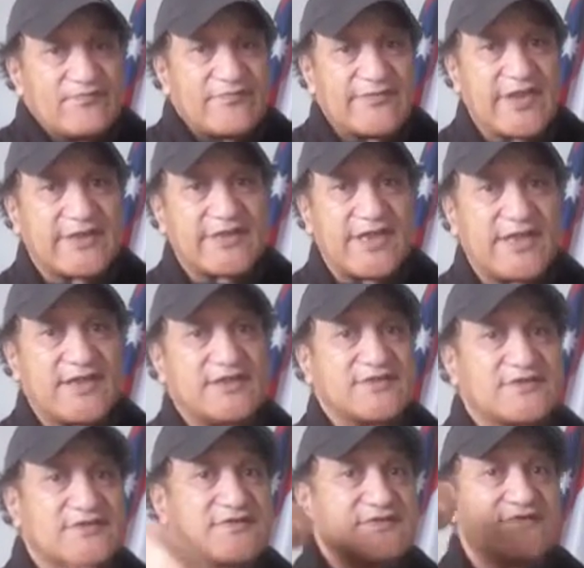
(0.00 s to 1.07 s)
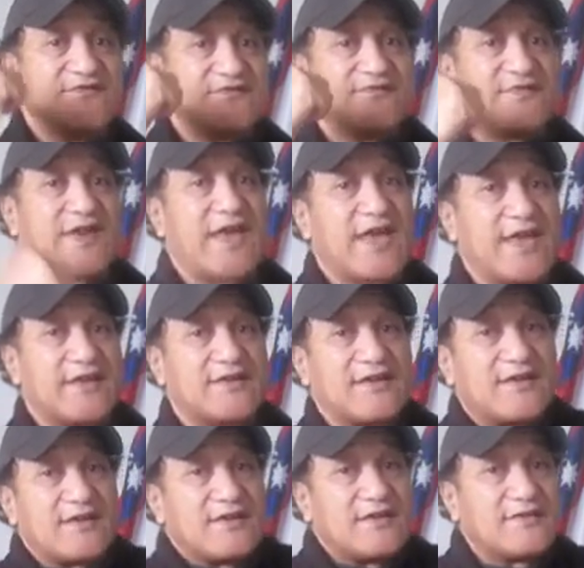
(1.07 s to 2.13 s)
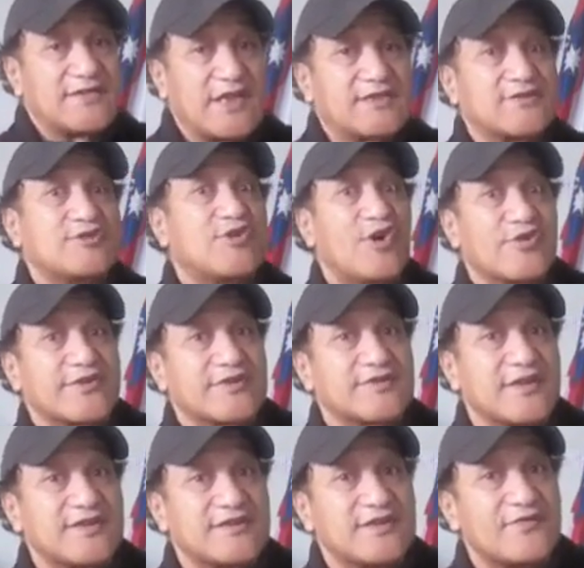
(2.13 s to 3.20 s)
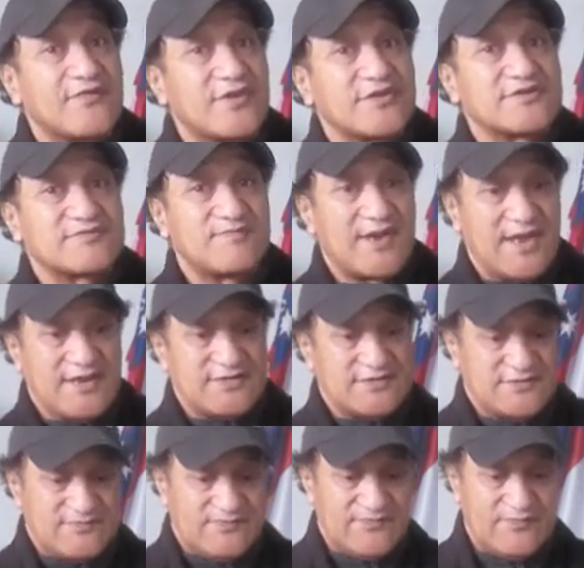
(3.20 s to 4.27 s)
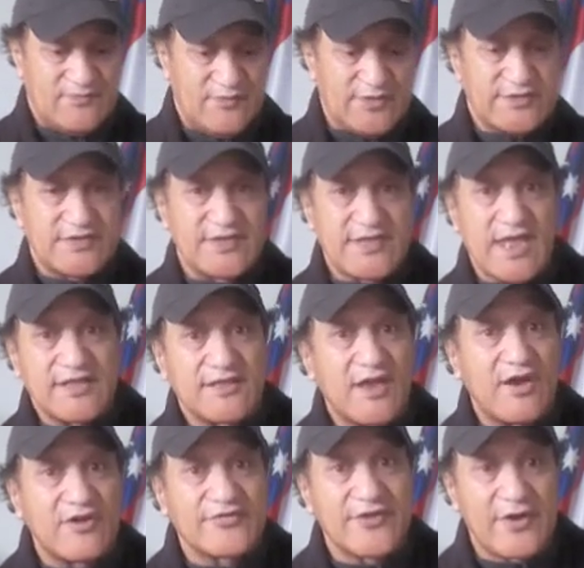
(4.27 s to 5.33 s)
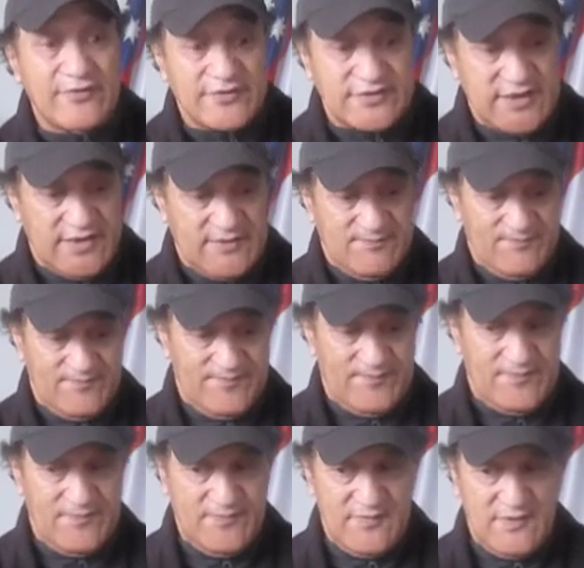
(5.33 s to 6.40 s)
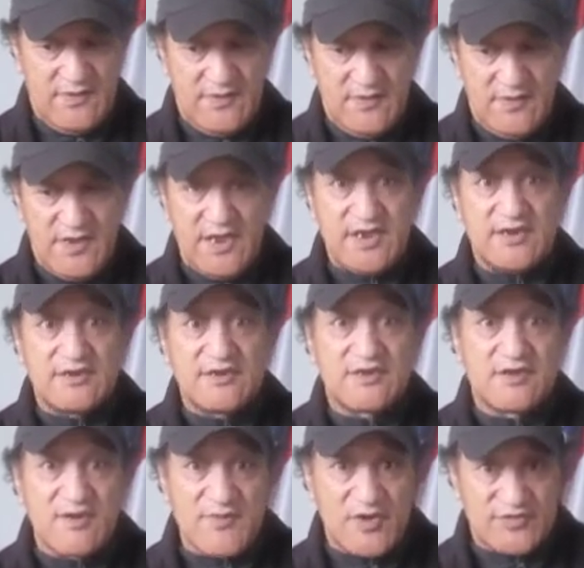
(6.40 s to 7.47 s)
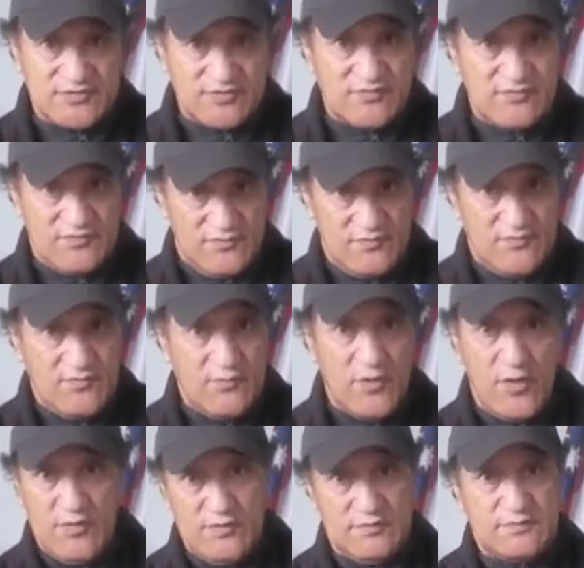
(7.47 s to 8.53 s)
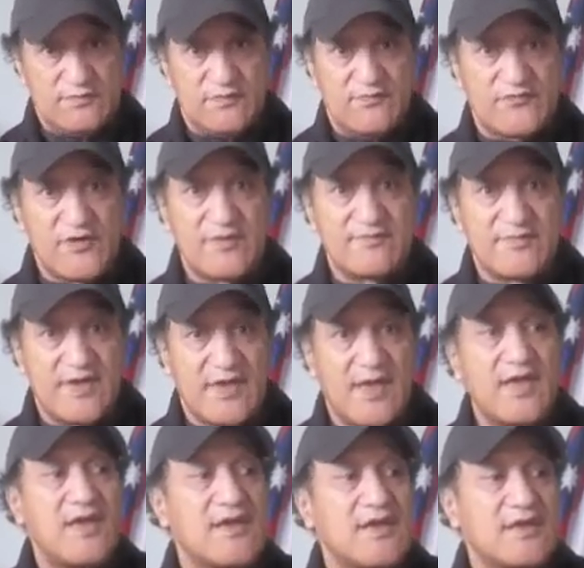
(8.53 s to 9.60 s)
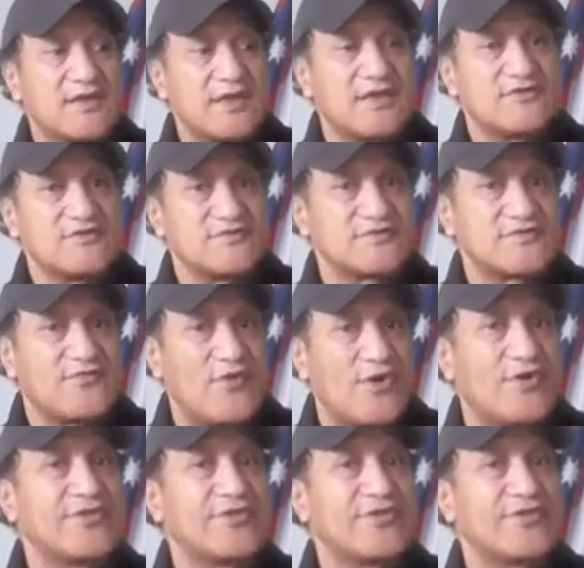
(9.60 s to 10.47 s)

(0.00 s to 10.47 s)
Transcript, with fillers: the King's flag that got it in the first place with that authority in commercial world. King George IV,